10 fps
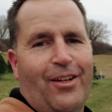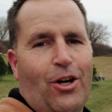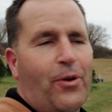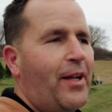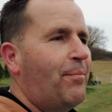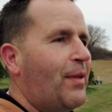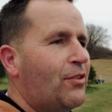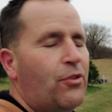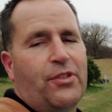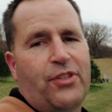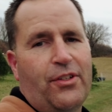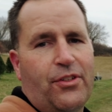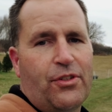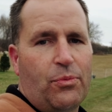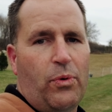Okay, so the
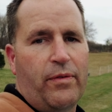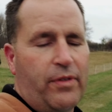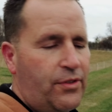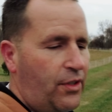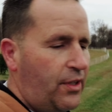sensors is one reason.